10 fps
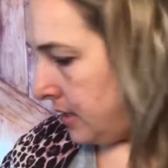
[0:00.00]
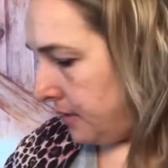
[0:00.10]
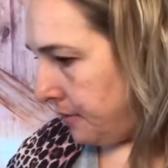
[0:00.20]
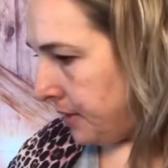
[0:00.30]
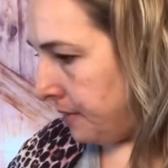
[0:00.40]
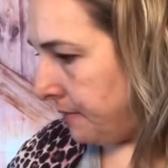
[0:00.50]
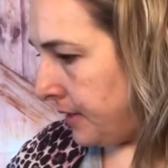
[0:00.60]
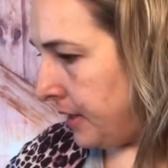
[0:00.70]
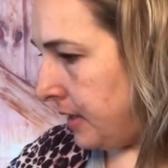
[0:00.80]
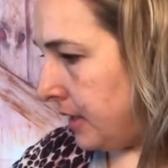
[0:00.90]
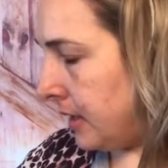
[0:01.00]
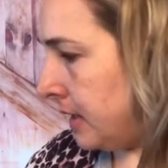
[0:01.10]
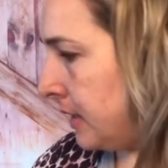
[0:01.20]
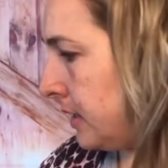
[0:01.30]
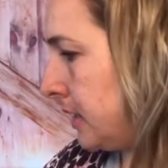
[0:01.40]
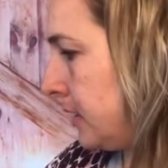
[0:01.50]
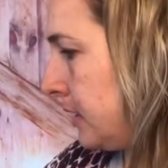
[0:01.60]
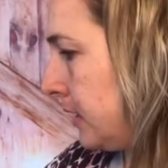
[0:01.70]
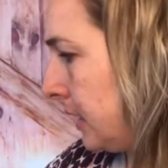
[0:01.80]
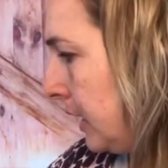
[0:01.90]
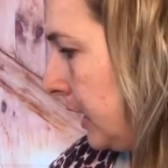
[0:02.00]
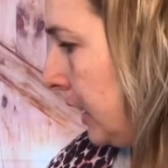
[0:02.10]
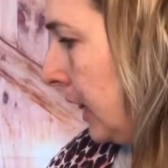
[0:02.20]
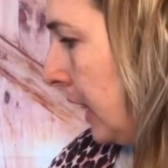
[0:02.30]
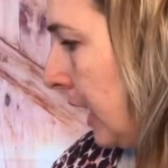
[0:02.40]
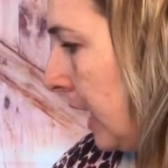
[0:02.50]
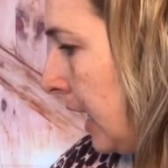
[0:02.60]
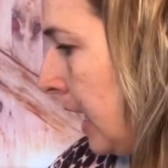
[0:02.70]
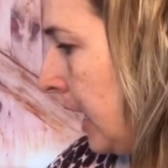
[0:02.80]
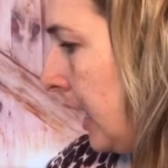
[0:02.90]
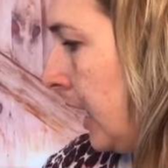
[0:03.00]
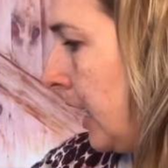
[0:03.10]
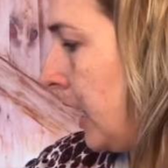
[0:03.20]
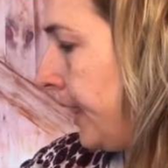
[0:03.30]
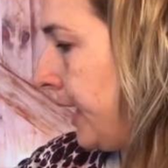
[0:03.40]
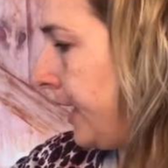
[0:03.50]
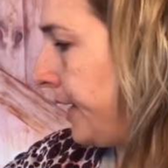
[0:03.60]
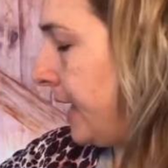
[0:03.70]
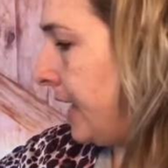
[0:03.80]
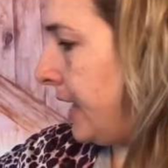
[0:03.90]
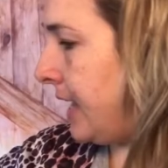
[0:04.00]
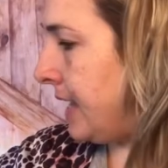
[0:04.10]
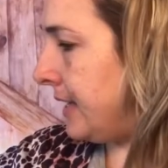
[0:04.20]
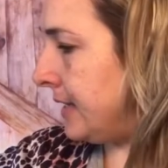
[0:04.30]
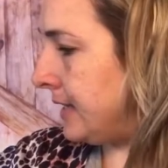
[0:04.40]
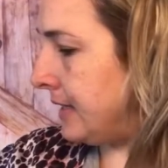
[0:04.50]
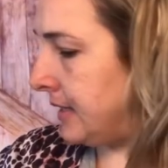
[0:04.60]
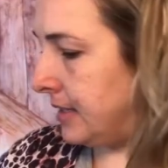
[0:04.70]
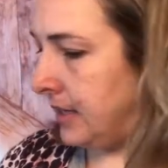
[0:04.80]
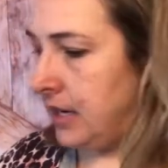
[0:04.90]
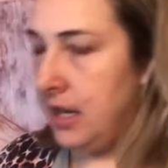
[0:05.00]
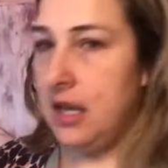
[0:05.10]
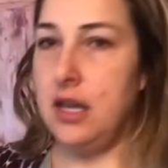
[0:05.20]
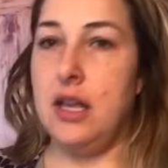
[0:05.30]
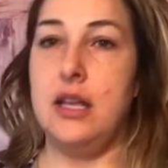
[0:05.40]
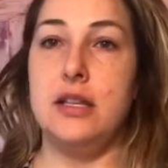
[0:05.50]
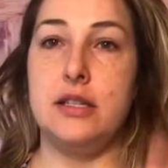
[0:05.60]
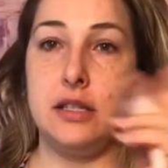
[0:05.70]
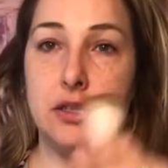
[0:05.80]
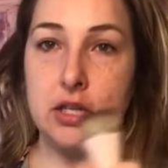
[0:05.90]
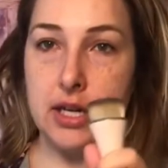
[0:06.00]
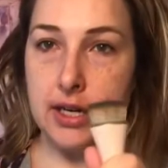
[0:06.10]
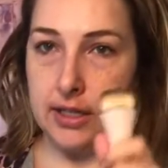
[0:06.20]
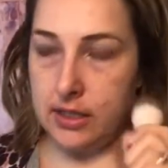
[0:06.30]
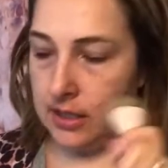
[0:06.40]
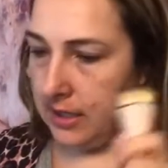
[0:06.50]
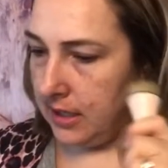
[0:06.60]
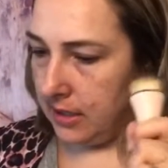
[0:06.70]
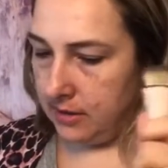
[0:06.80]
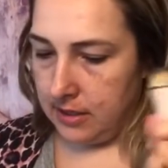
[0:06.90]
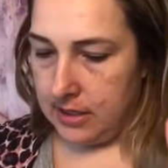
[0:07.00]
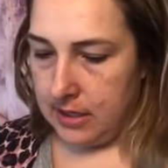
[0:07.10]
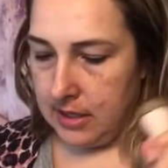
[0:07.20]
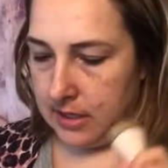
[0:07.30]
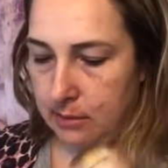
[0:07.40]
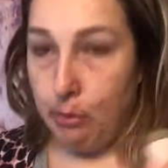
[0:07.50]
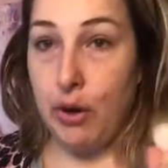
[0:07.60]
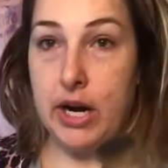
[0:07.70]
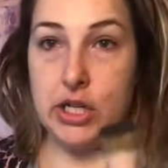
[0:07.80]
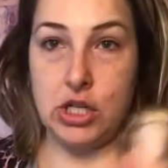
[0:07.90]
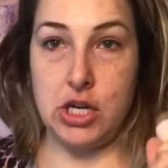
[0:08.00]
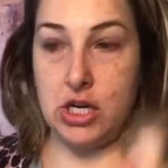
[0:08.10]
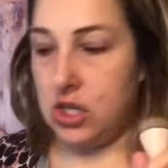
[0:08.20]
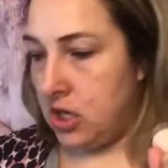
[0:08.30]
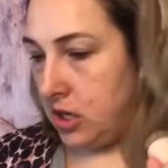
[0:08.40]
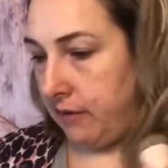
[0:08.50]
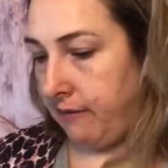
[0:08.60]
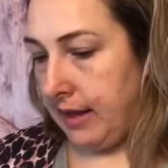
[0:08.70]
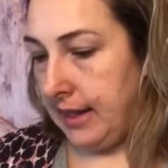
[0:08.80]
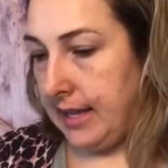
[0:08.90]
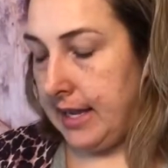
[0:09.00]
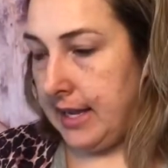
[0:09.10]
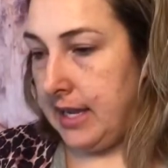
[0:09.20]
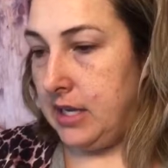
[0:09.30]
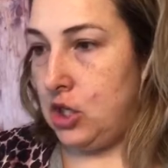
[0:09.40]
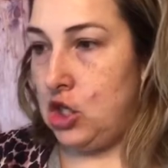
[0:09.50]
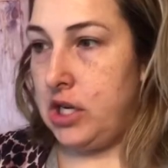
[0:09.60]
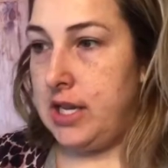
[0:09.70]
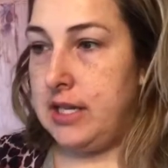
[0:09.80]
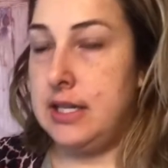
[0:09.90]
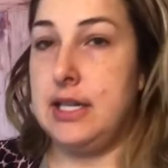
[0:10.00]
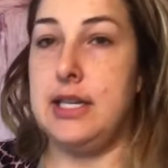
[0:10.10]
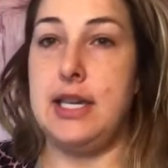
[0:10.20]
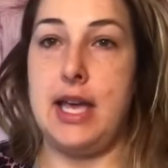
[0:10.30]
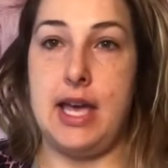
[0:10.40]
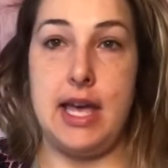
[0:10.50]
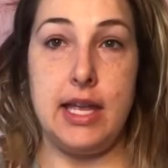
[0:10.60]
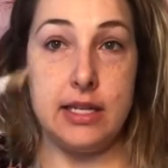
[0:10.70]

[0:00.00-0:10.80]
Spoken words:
We can find the concealer. There it is. Still trying to get used to this brush. Not sure if I like it just yet.